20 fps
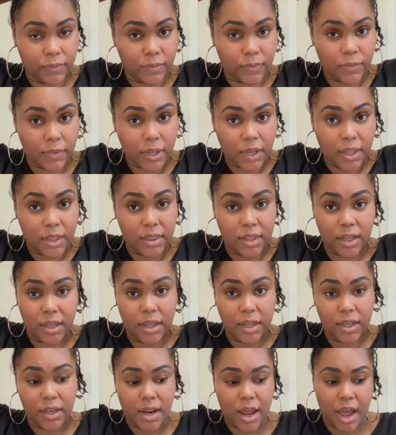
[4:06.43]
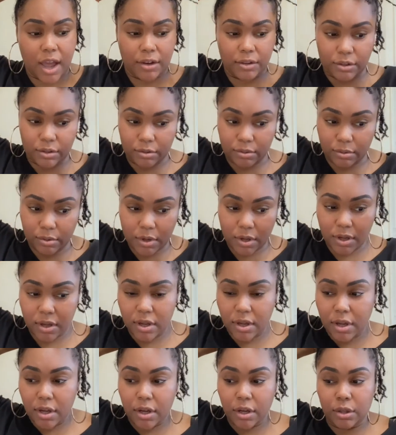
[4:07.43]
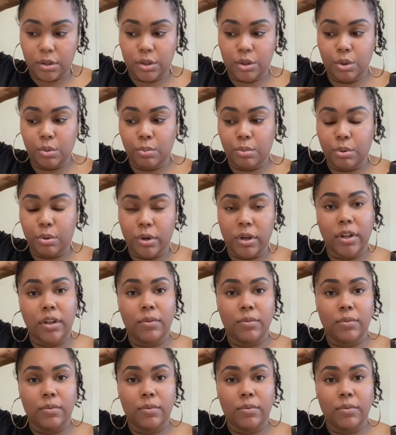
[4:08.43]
thin, I'll do a 2-point,